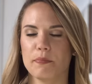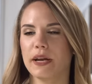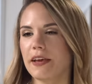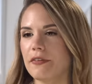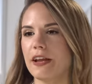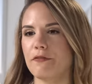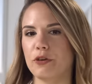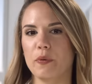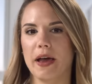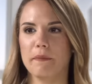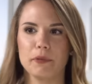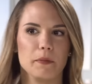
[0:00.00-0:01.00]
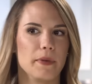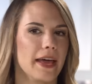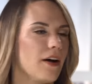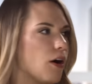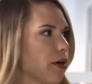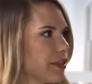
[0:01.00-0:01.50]
But even if you
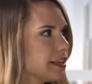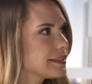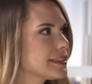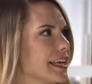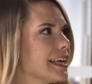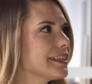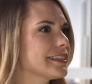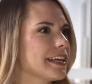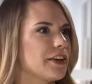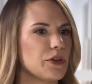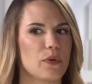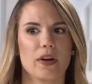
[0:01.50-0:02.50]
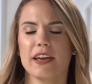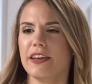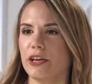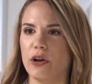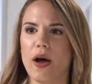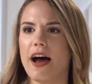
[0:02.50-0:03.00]
implement all these things and you,
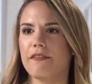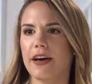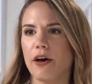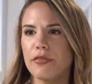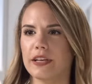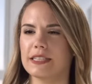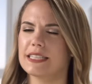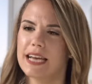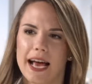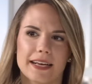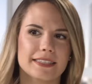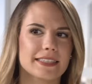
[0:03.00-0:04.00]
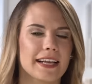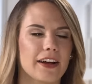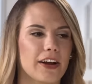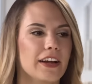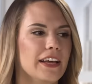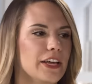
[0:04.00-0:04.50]
you know, have healthy snacks
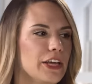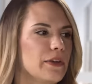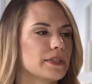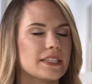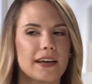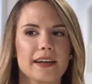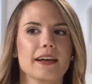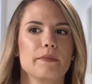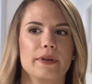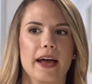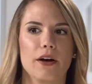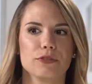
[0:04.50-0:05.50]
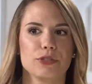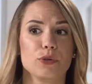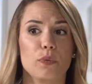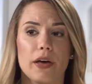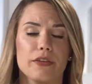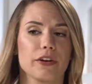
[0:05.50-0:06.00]
there, you know, it's gonna come down
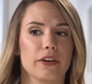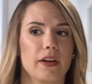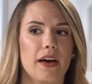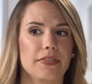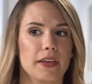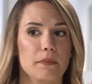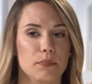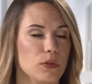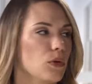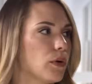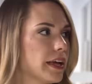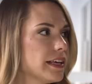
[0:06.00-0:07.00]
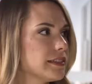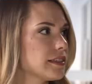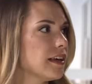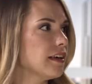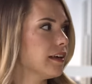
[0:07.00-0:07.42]
to whether or not the employees